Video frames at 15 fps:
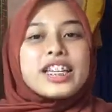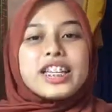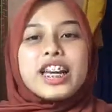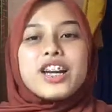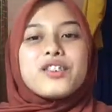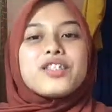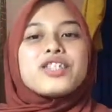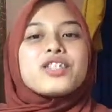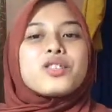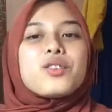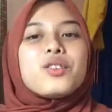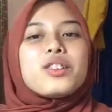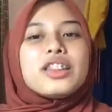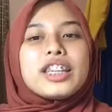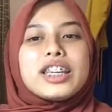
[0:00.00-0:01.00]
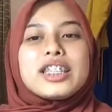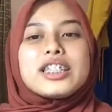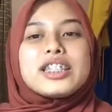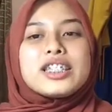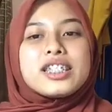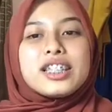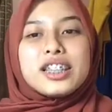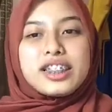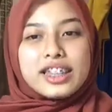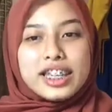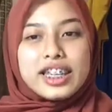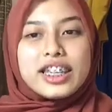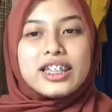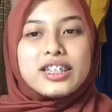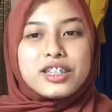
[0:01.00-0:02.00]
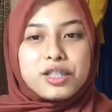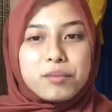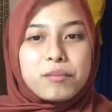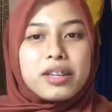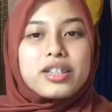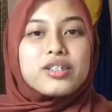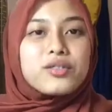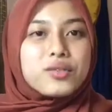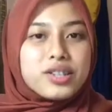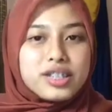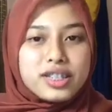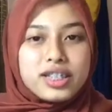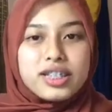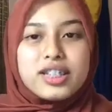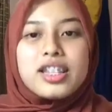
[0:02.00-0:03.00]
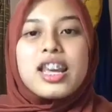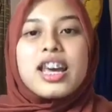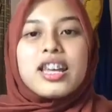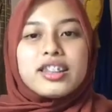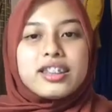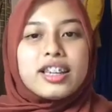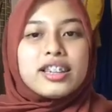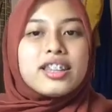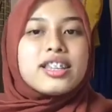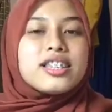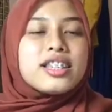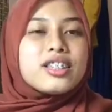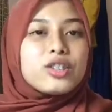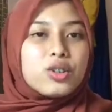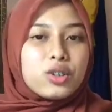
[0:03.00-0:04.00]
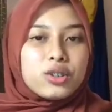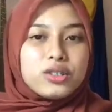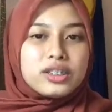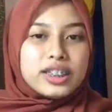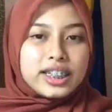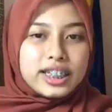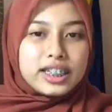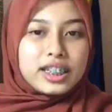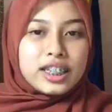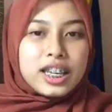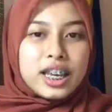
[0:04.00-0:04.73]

There is no legitimate reason that this is called it,